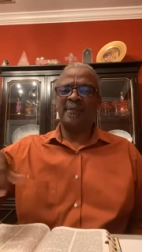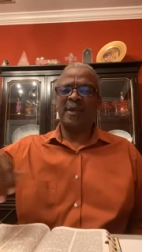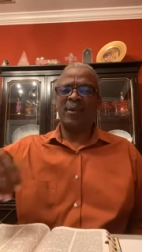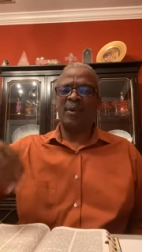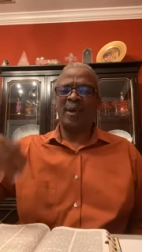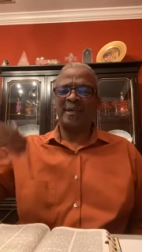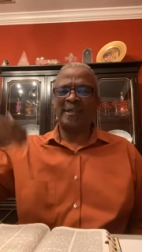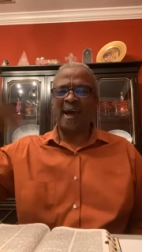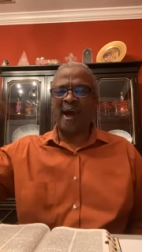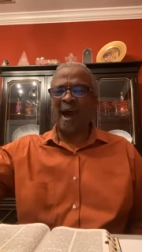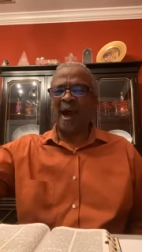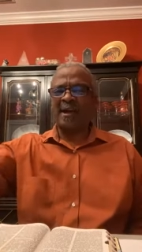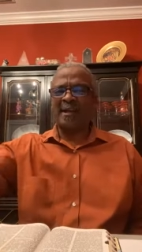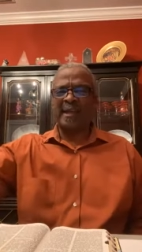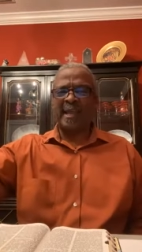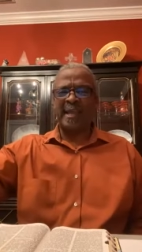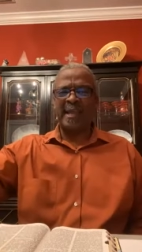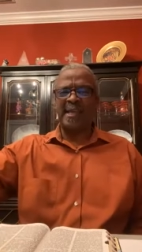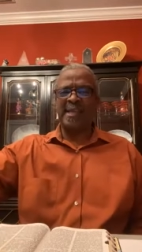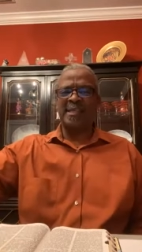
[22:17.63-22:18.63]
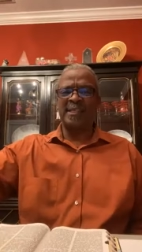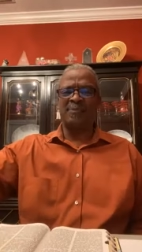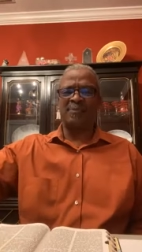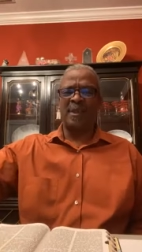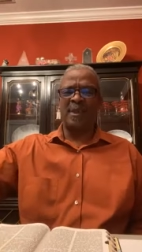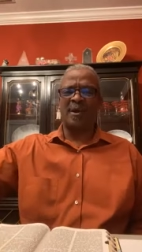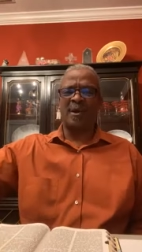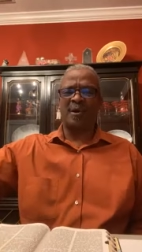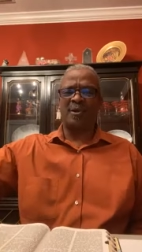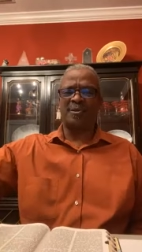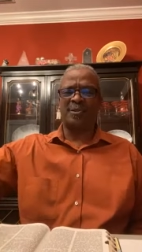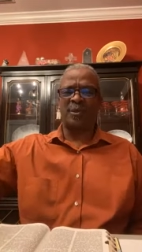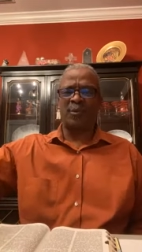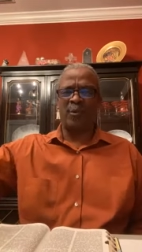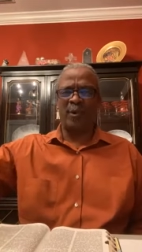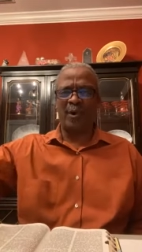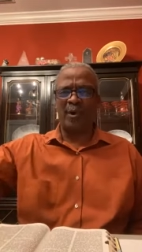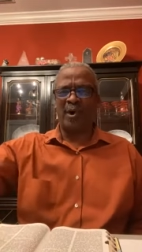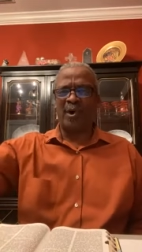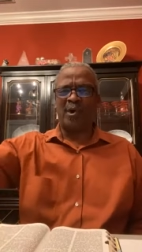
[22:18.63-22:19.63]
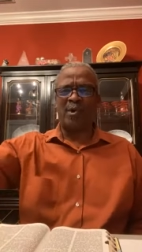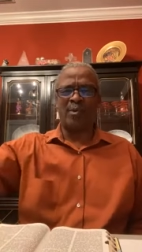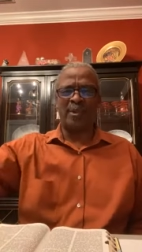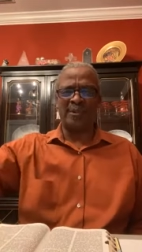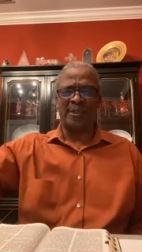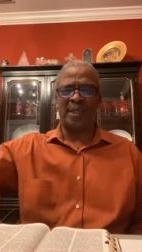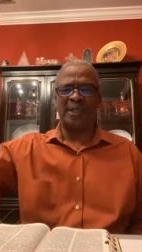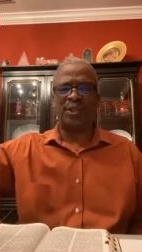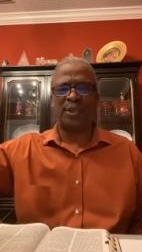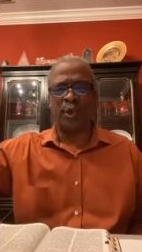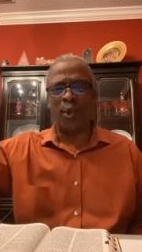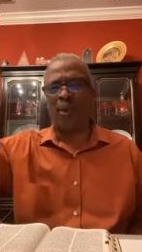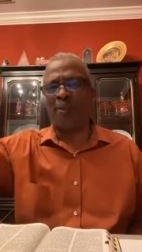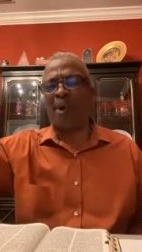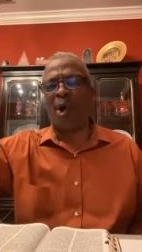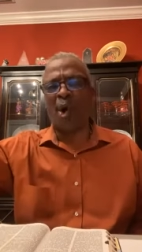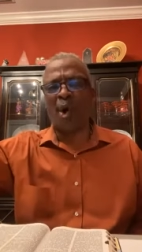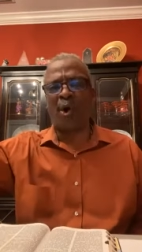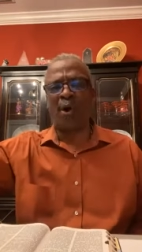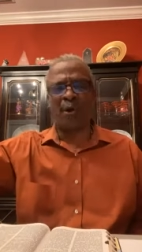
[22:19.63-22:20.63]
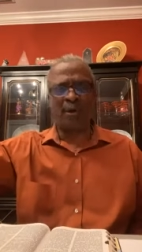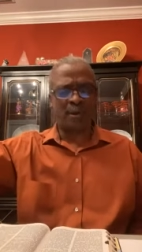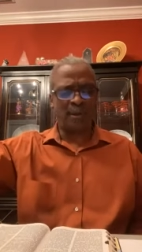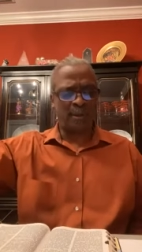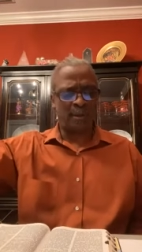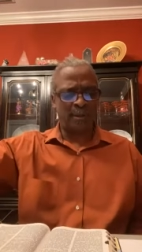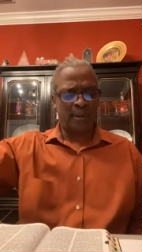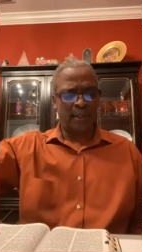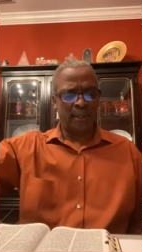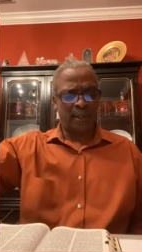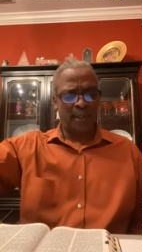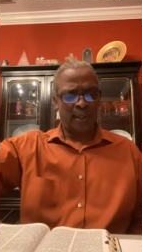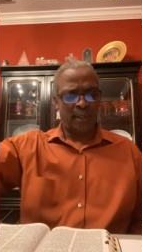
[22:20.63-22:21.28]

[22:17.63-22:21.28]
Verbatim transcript: There were dark days because the world was in turmoil.